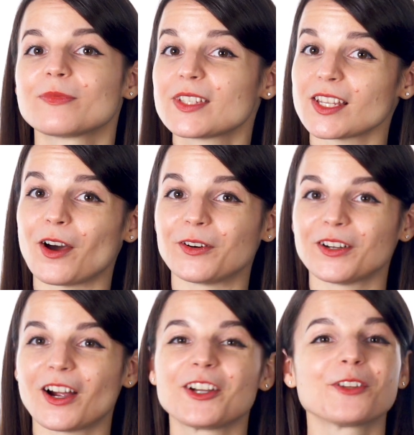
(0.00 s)
So,
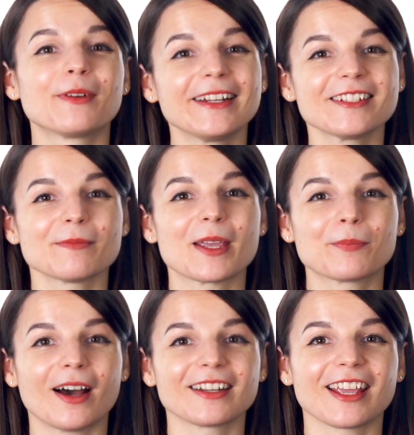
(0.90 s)
are you ready to
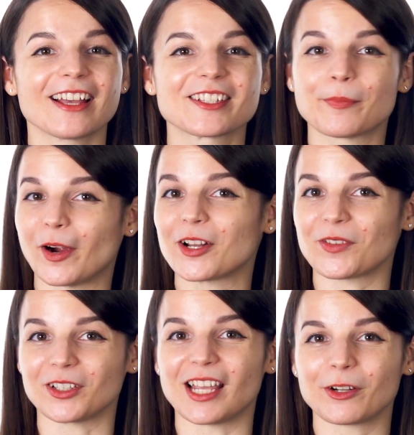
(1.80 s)
make podcasts a part of
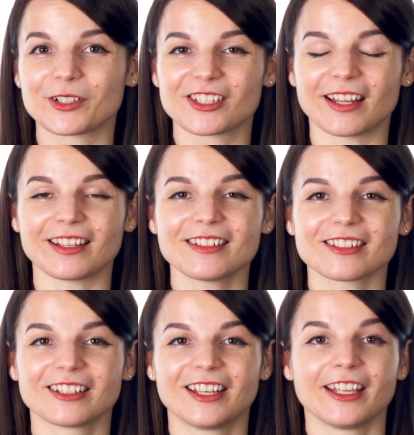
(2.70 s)
your language
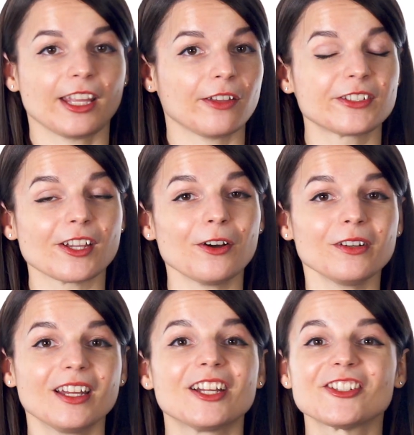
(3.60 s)
studies? If
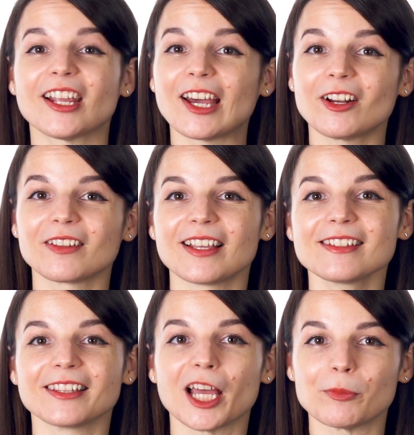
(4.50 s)
so, check out our
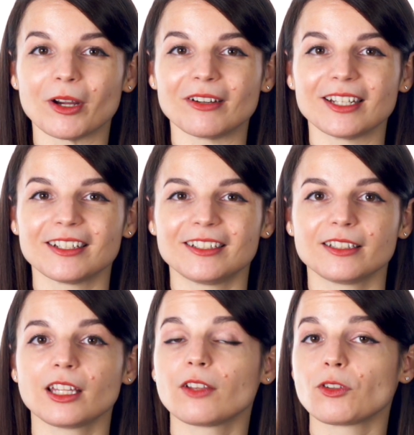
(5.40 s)
lesson library.
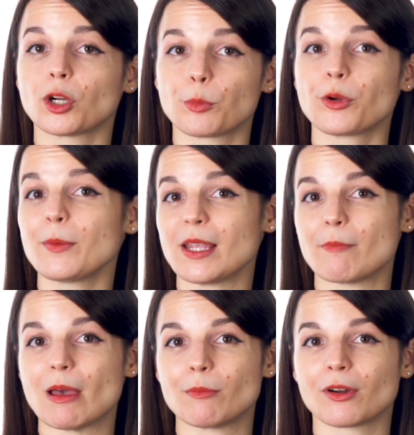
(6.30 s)
If you're a
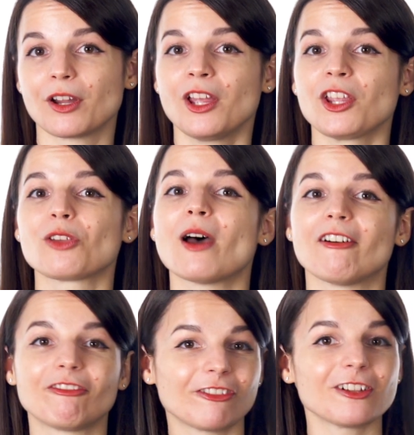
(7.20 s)
premium member, you
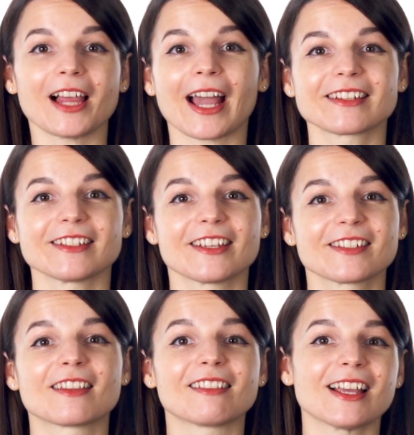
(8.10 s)
have full
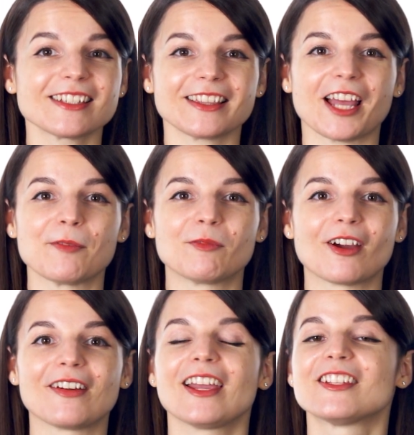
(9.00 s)
access to the lesson
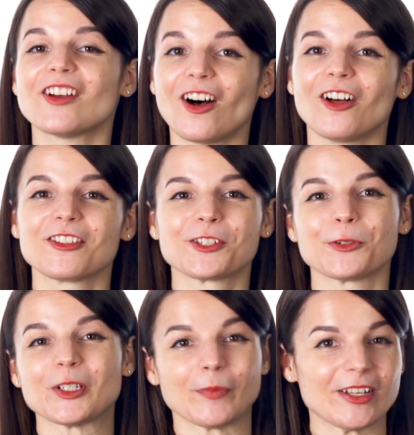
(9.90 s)
library and all the
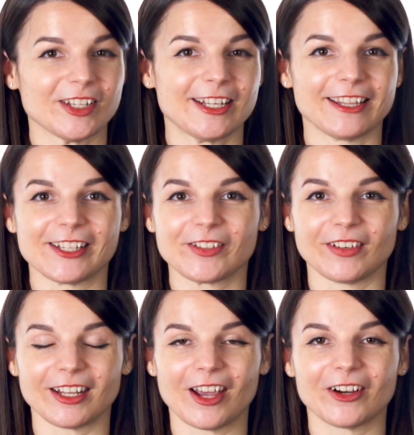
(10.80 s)
tools mentioned in this
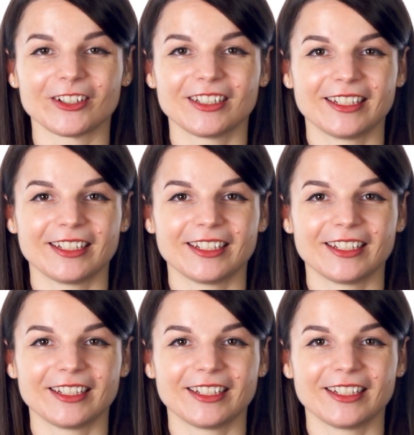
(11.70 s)
video.